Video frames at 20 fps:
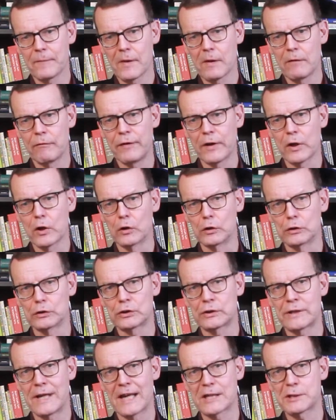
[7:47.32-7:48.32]

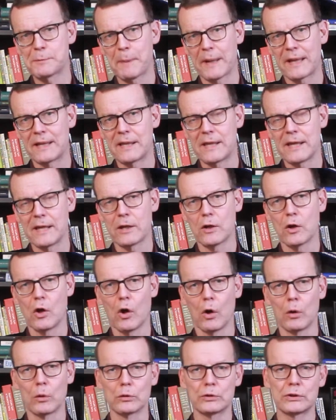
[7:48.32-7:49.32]
figures, expected
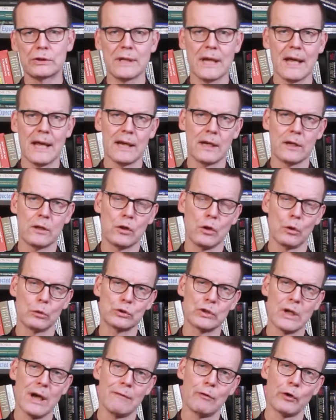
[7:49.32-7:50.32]
goals, and
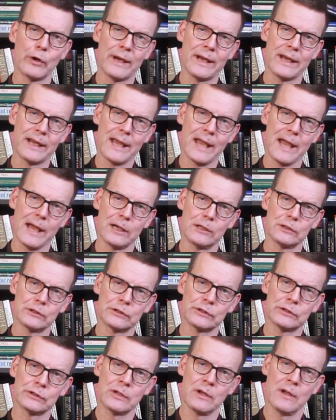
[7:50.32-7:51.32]
those other
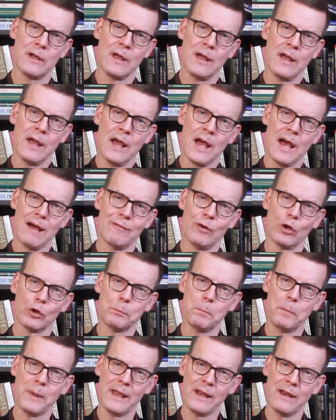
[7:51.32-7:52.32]
indicators have
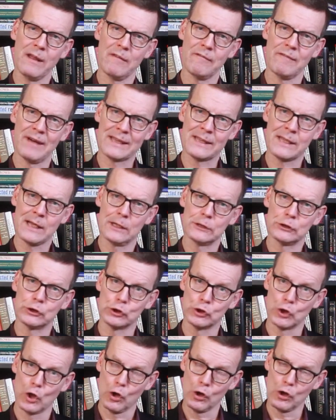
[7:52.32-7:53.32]
not been that
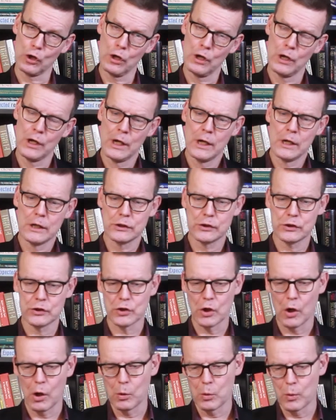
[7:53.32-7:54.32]
strong.
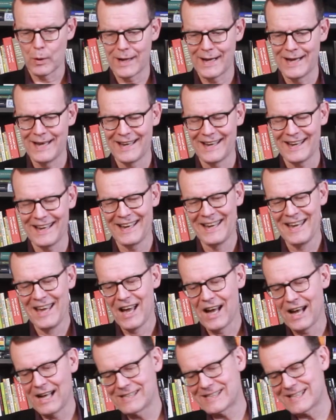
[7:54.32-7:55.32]
So
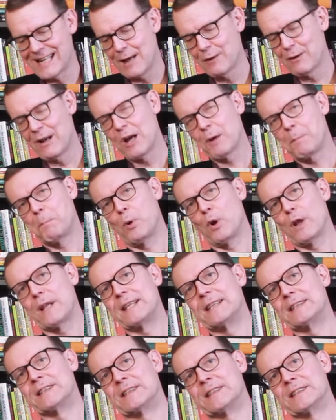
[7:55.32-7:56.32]
I sound like
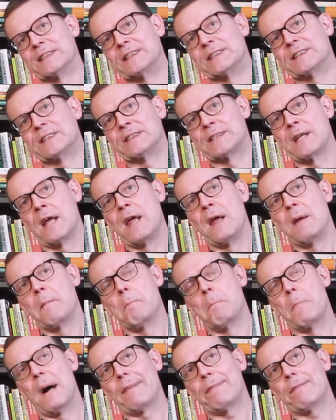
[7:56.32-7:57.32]
politicians,
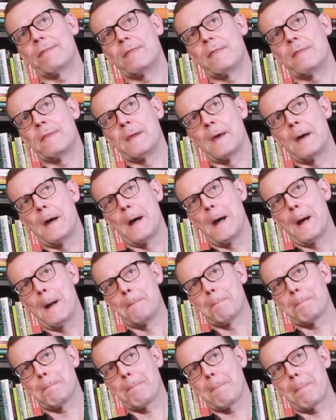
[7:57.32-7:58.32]
but
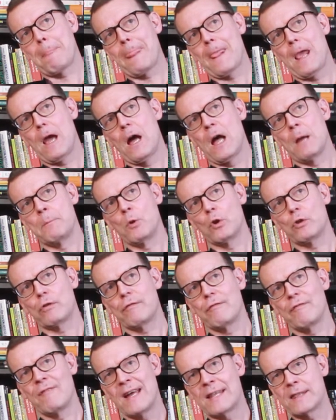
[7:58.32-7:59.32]
I'm
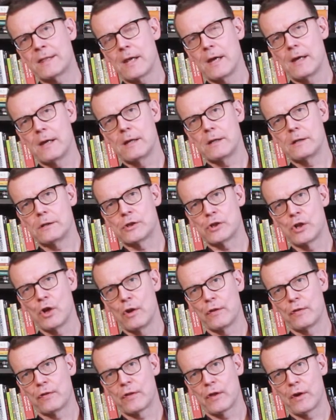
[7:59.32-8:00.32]
not that
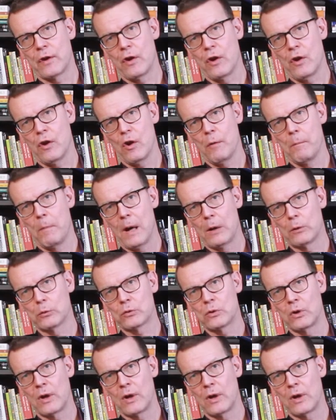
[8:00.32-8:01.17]
certain about